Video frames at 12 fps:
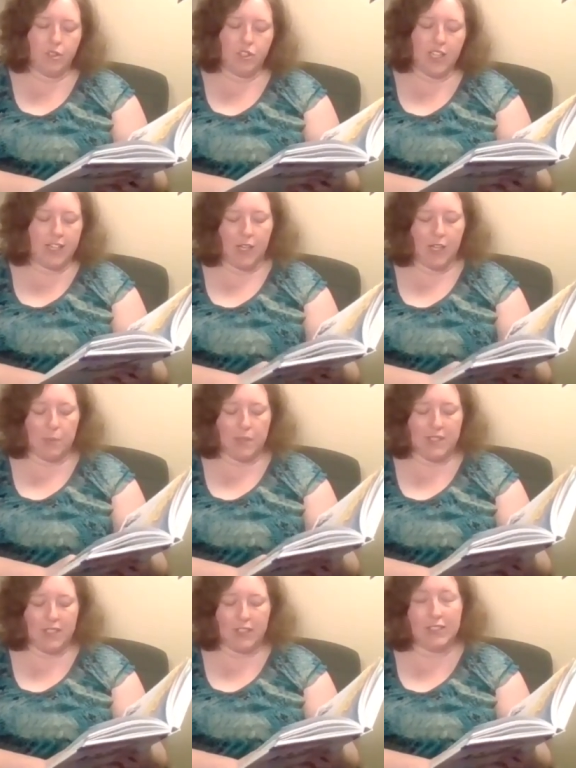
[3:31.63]
Jacob
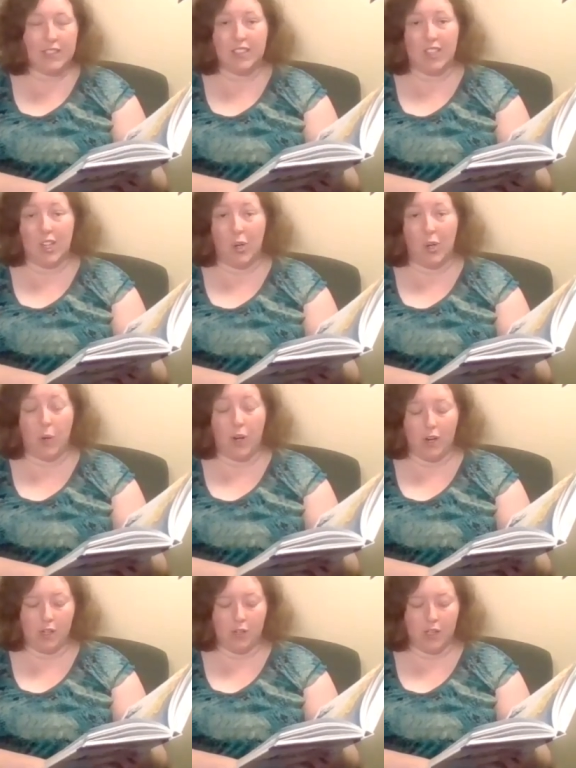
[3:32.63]
still didn't know
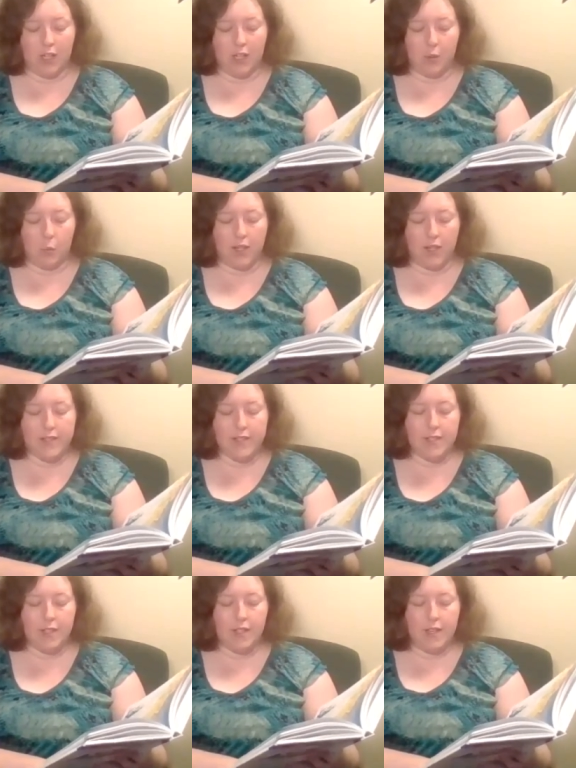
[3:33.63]
where Haran
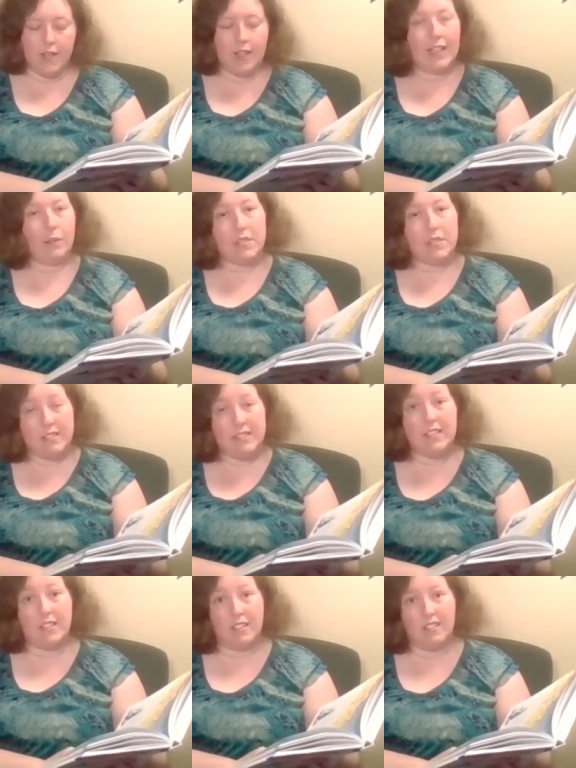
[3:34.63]
was. He was
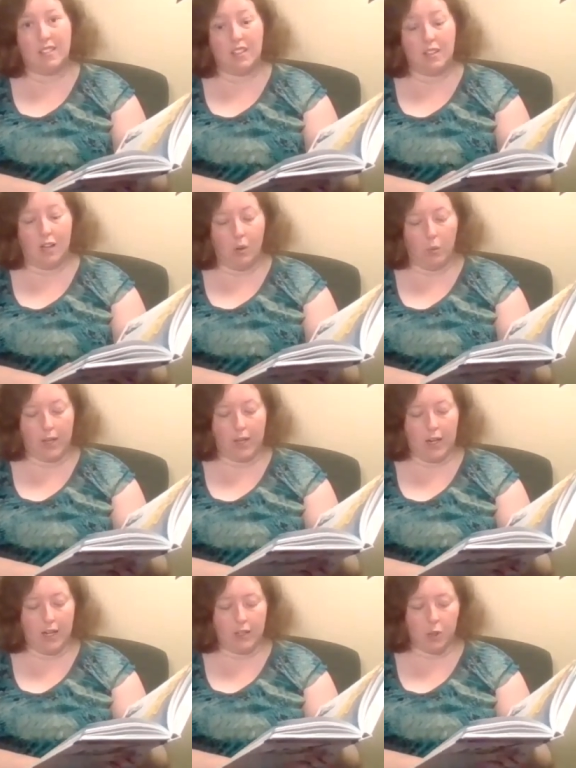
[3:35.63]
still alone and
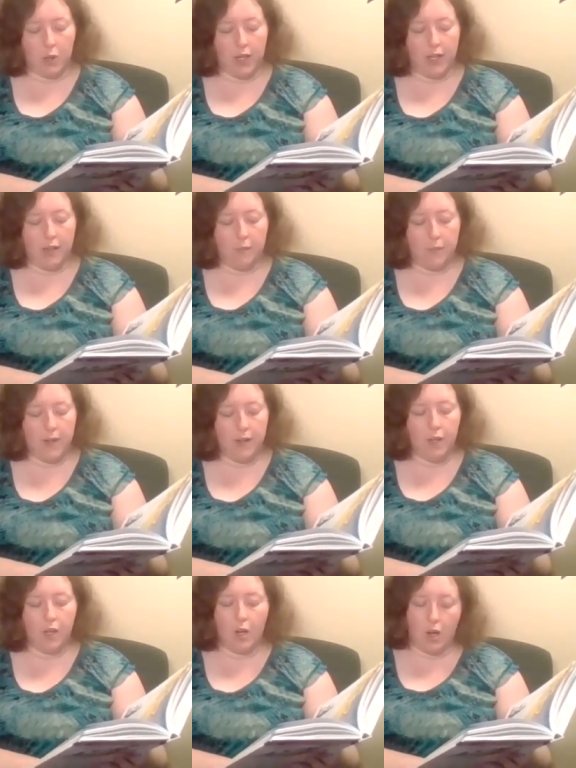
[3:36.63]
hungry.
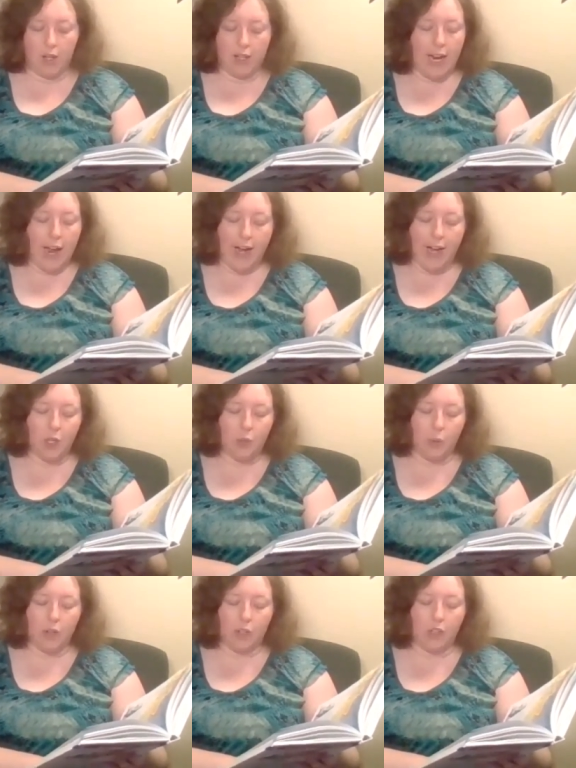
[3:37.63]
All he had
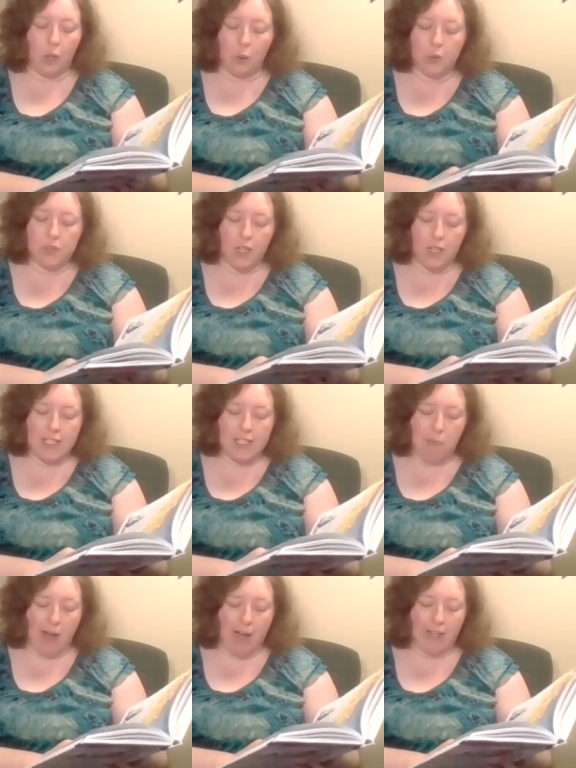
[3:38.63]
were the clothes on his
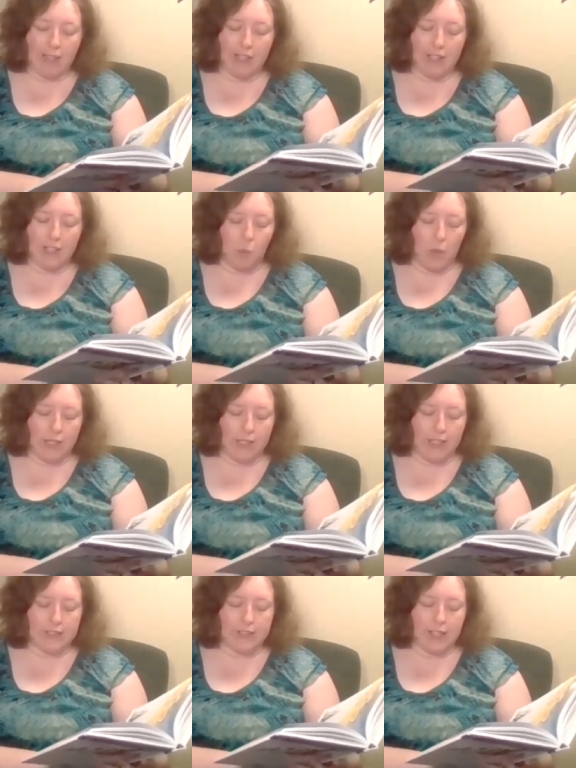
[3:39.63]
back and his
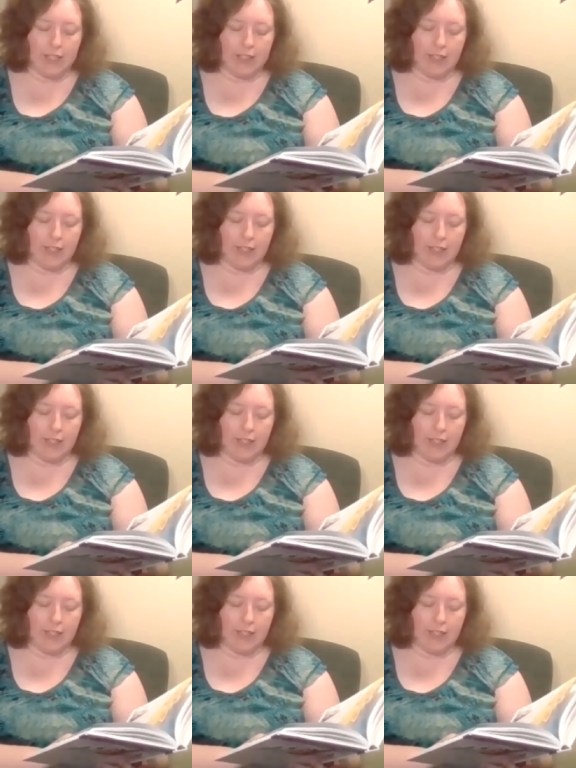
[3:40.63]
walking stick.